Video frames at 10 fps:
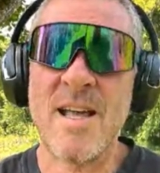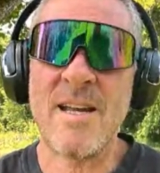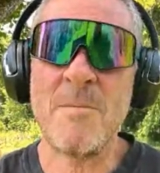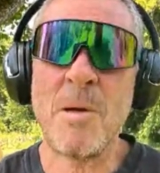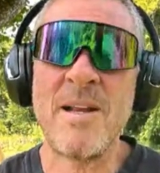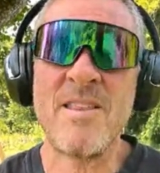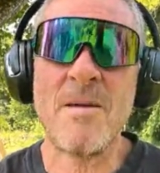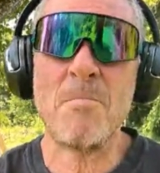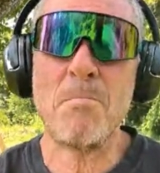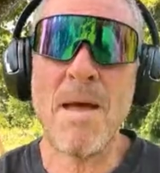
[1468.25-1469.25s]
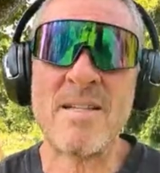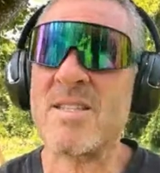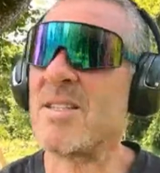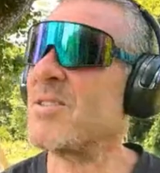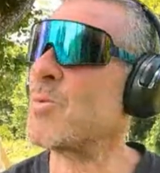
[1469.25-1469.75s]
Anybody that
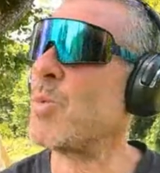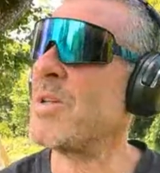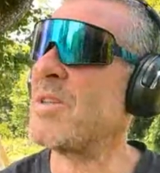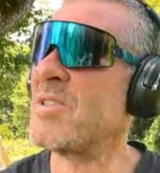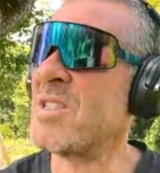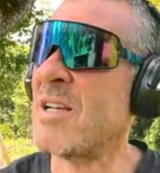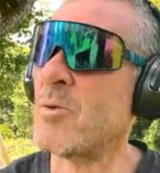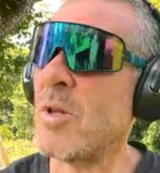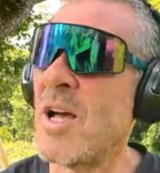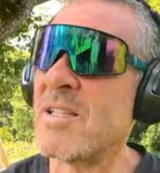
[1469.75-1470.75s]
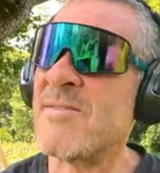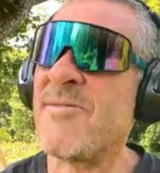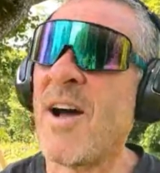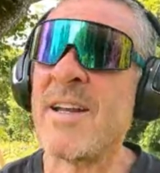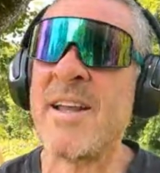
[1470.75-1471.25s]
messes with centralized
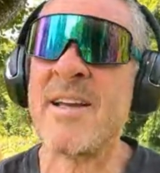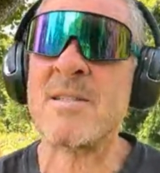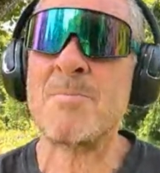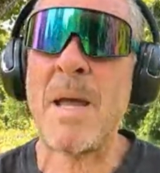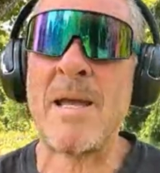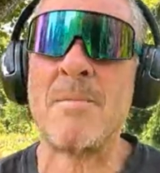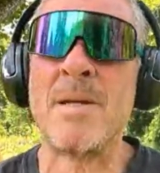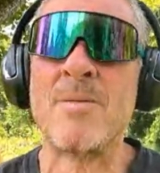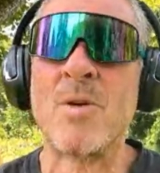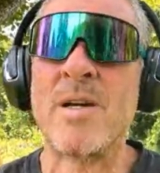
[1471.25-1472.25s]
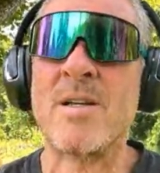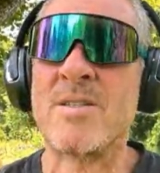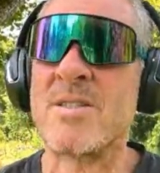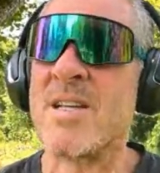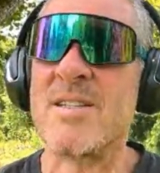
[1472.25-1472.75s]
finance payment
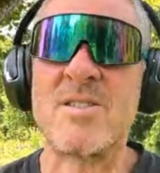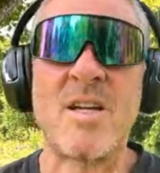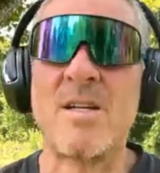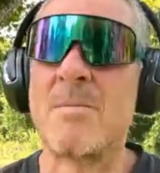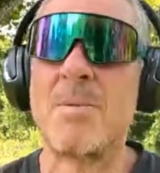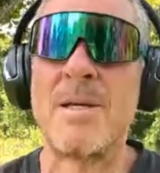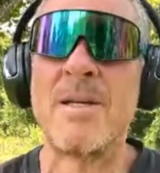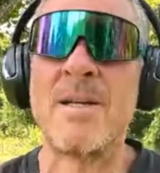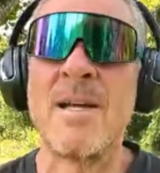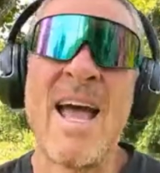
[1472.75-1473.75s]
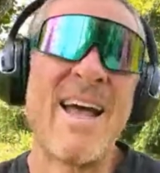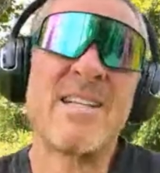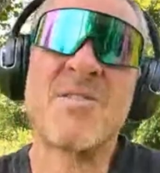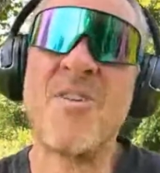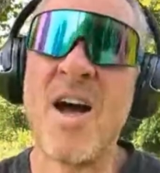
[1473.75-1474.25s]
rails is going to be, and
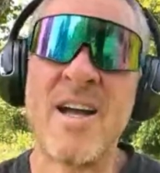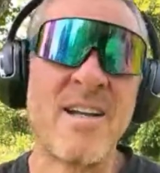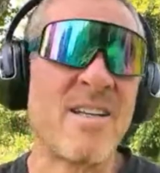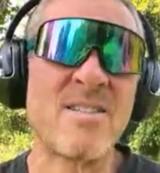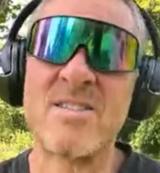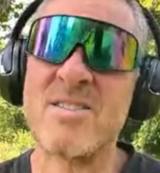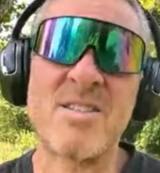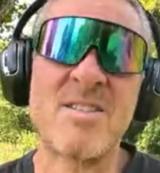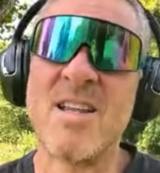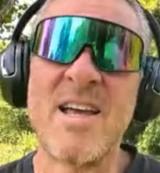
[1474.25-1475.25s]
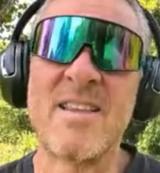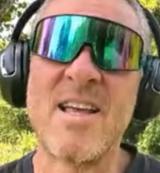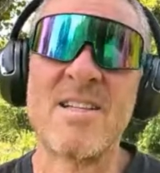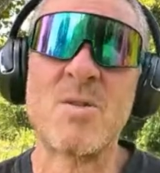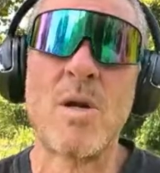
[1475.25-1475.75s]
it's fine. It's just like
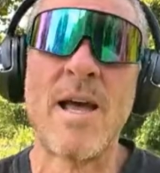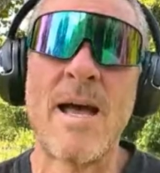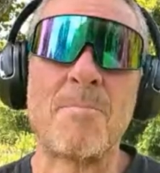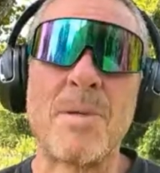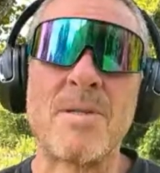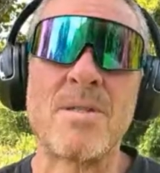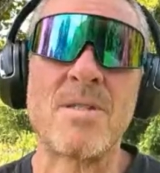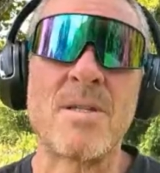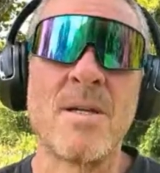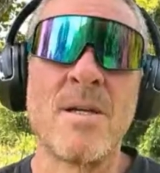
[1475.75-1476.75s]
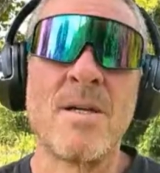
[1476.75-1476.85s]
that's what happens.